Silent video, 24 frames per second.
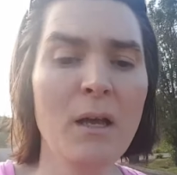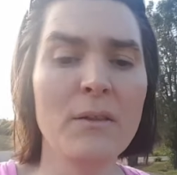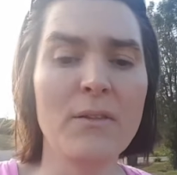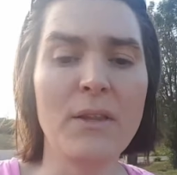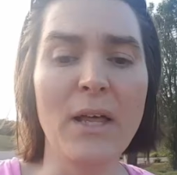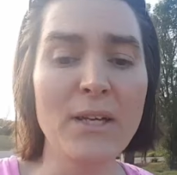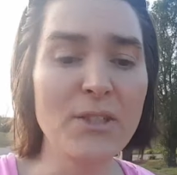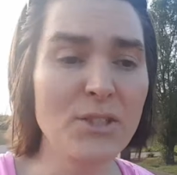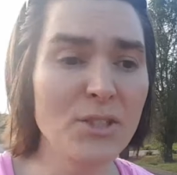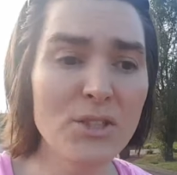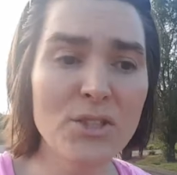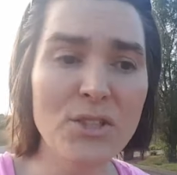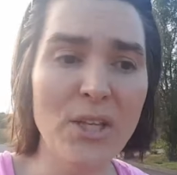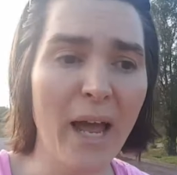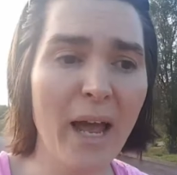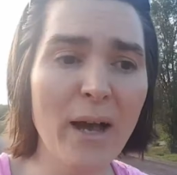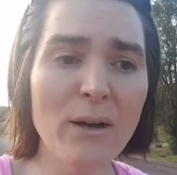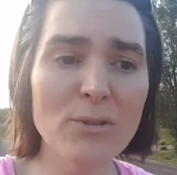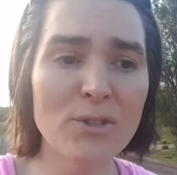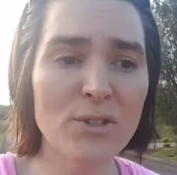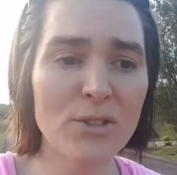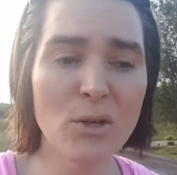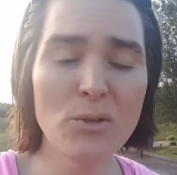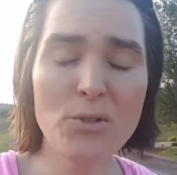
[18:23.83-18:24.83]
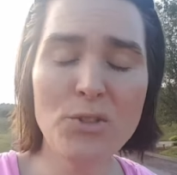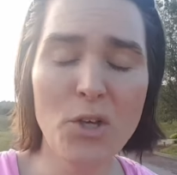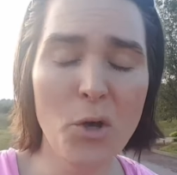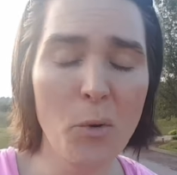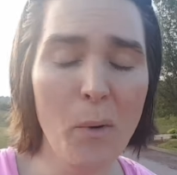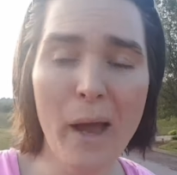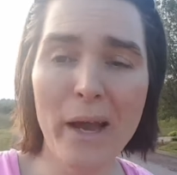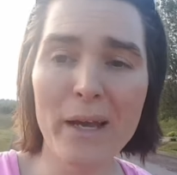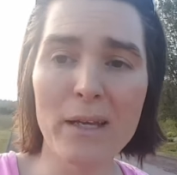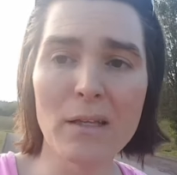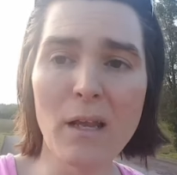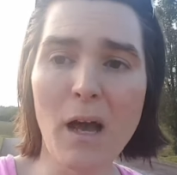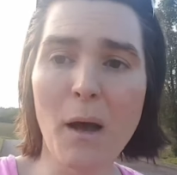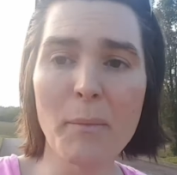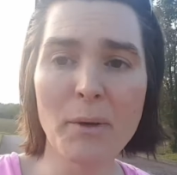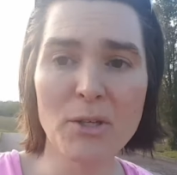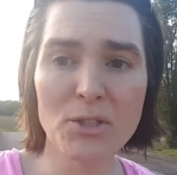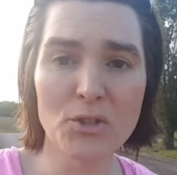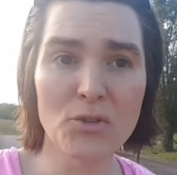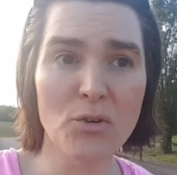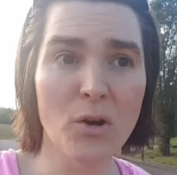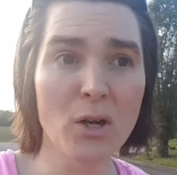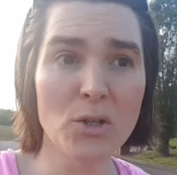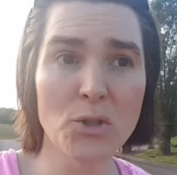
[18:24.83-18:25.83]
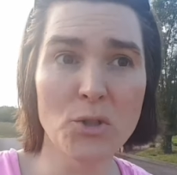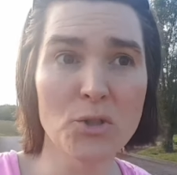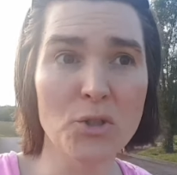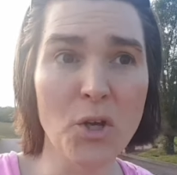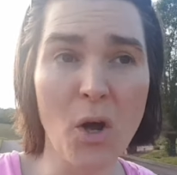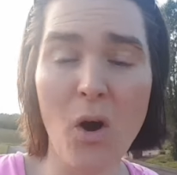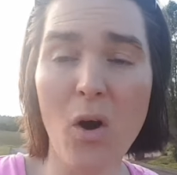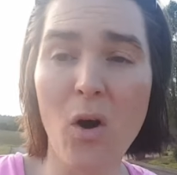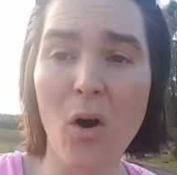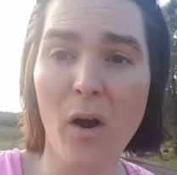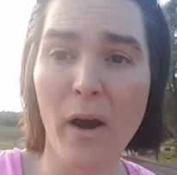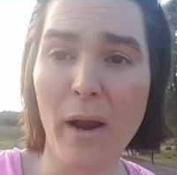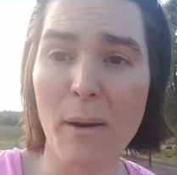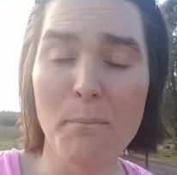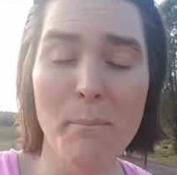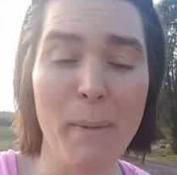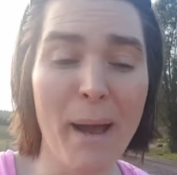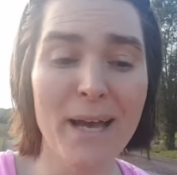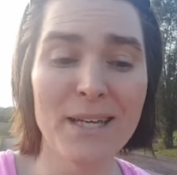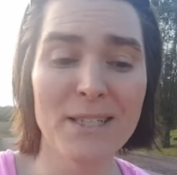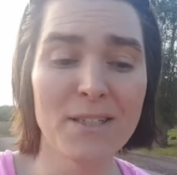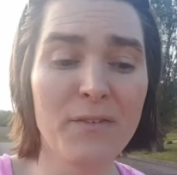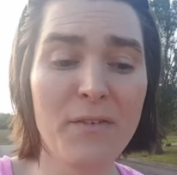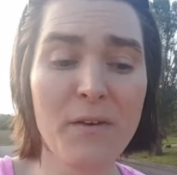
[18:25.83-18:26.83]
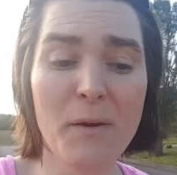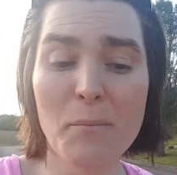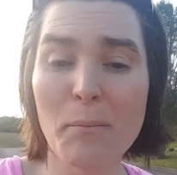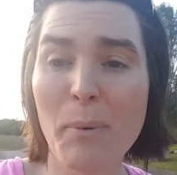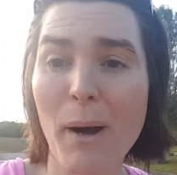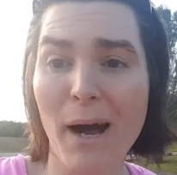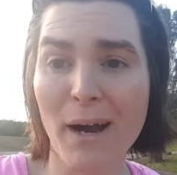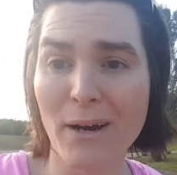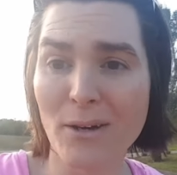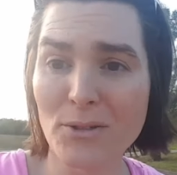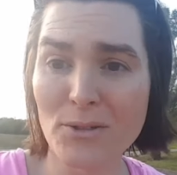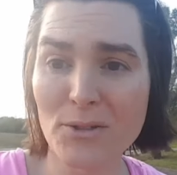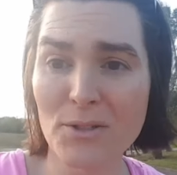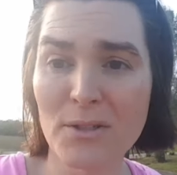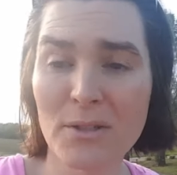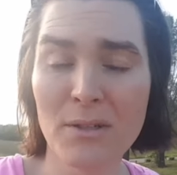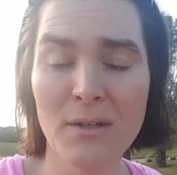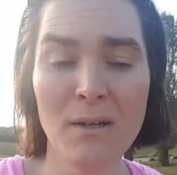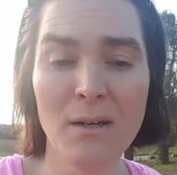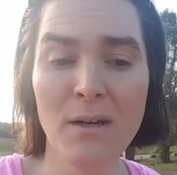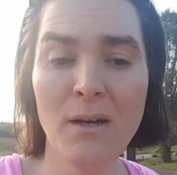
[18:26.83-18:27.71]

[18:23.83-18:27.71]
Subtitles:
That's just how socioeconomic structures are in massive empires.